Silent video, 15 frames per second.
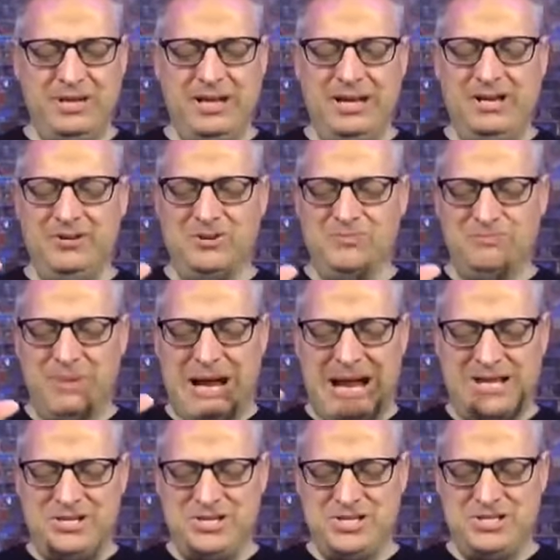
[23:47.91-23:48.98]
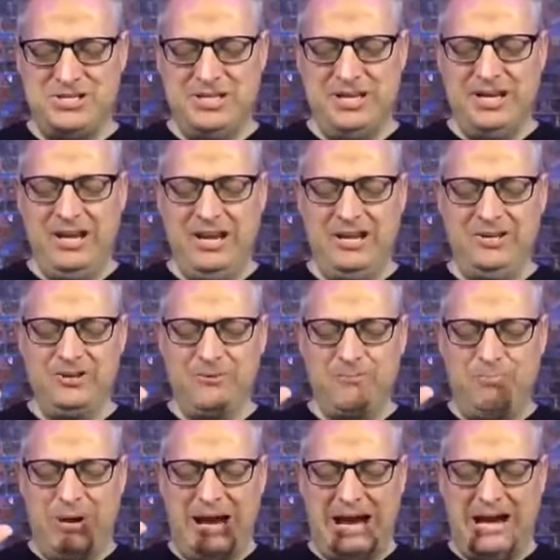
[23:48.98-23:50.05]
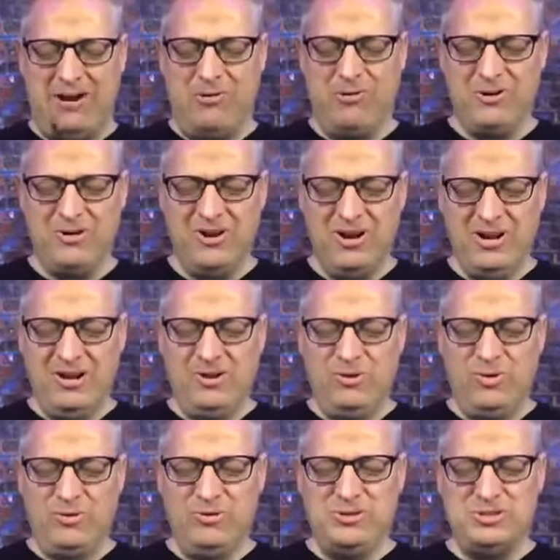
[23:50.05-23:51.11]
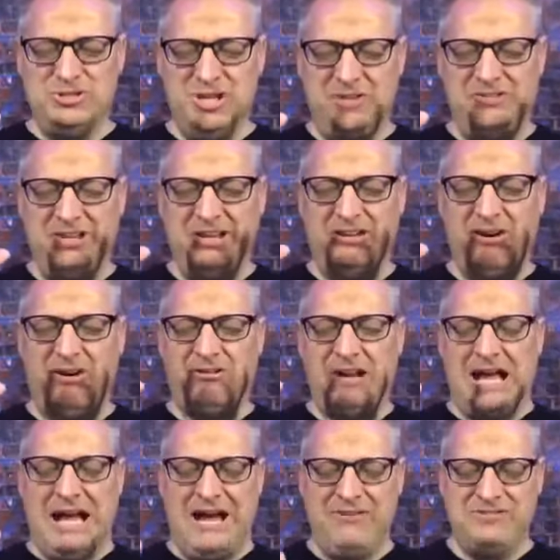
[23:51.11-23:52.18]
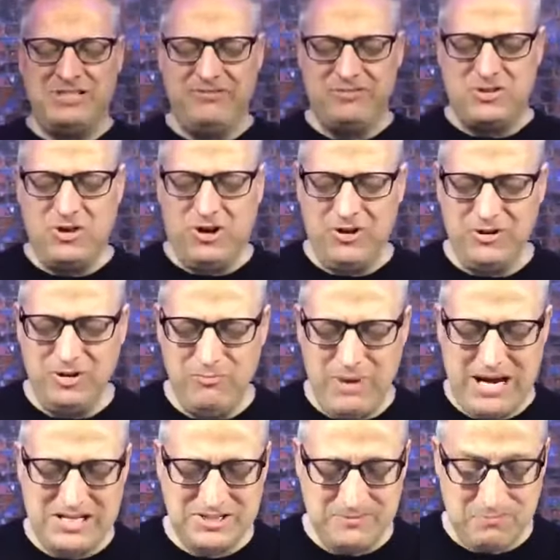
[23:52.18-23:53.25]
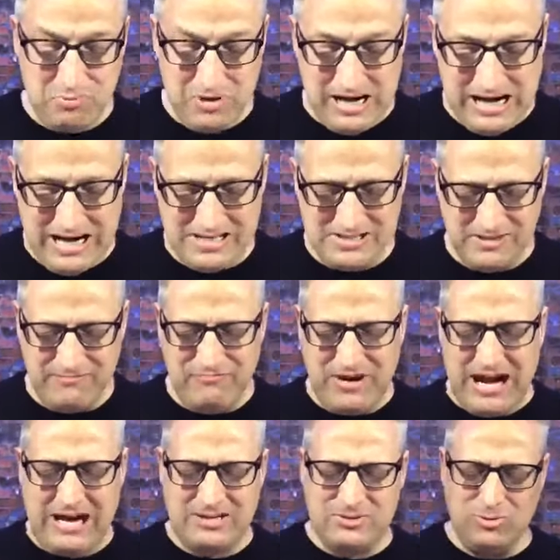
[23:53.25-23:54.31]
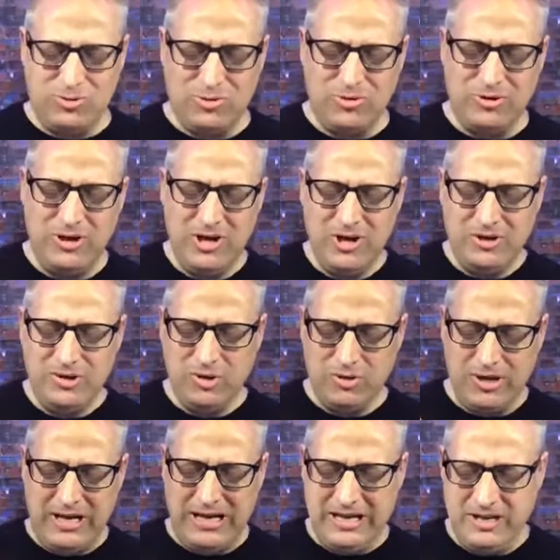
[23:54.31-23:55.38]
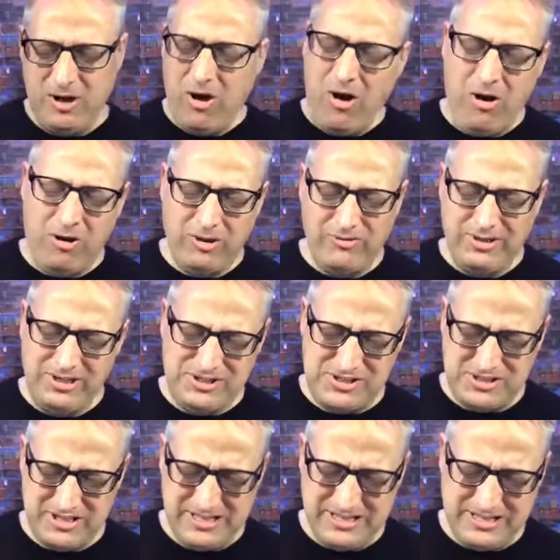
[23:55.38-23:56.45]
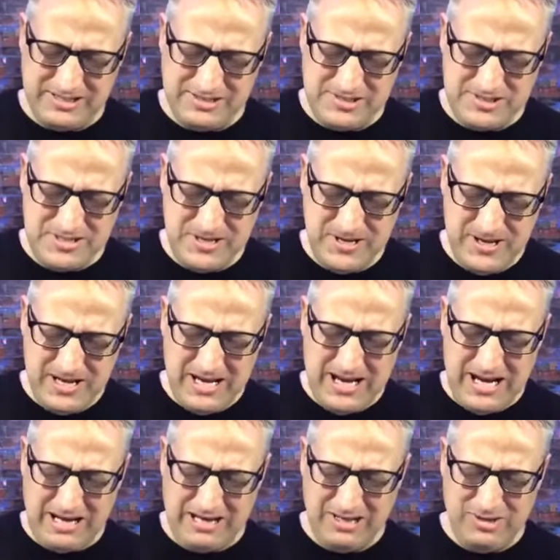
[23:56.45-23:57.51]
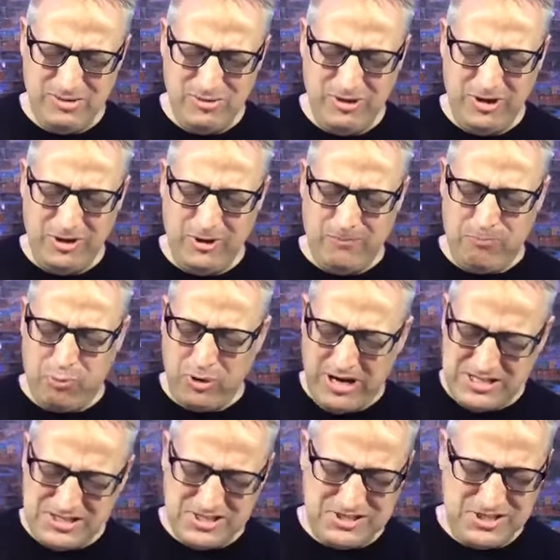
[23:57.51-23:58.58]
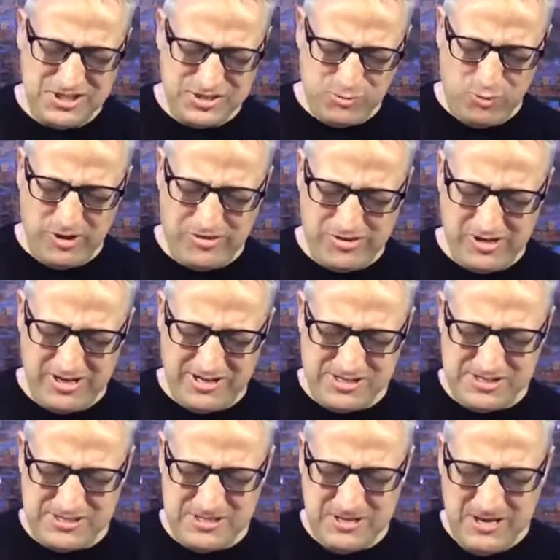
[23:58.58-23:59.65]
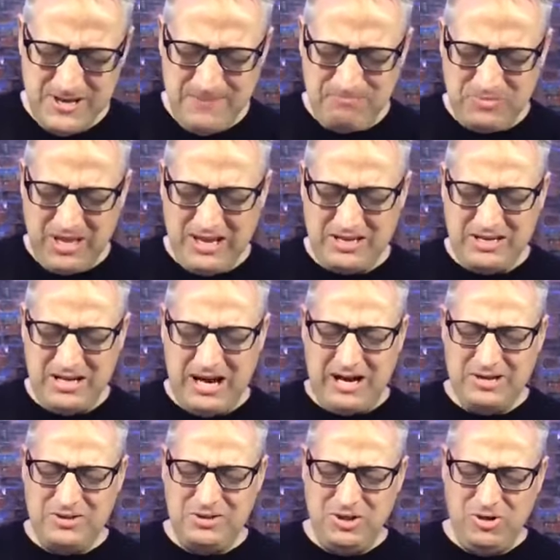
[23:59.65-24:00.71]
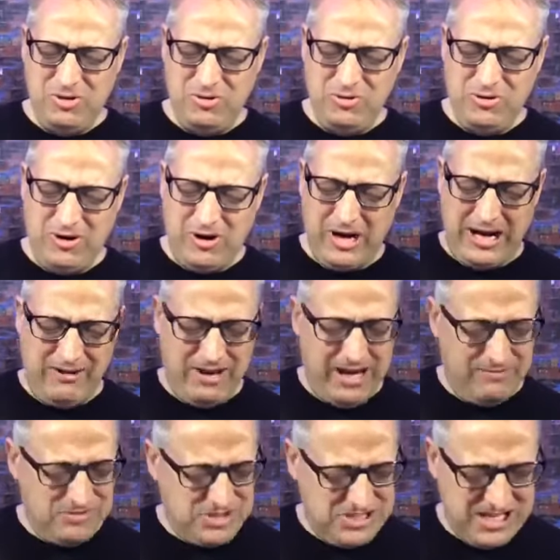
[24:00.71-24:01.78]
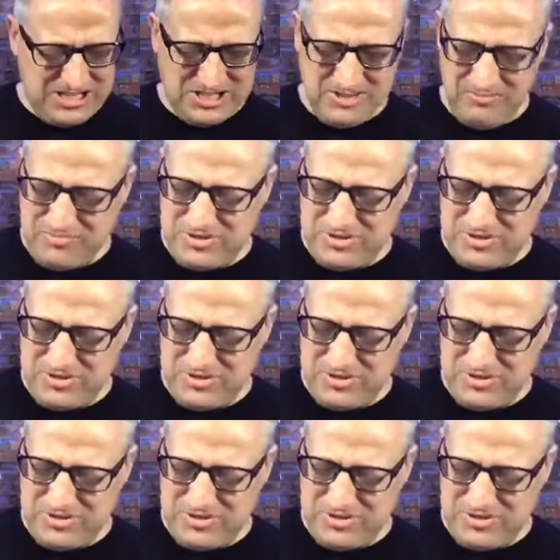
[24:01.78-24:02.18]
in your majesty, in your power. Lord, there's nothing in our lives that have caught you by surprise. In fact, Lord, you're in all of these things. Hallelujah. Your presence is with us. And God, you have set some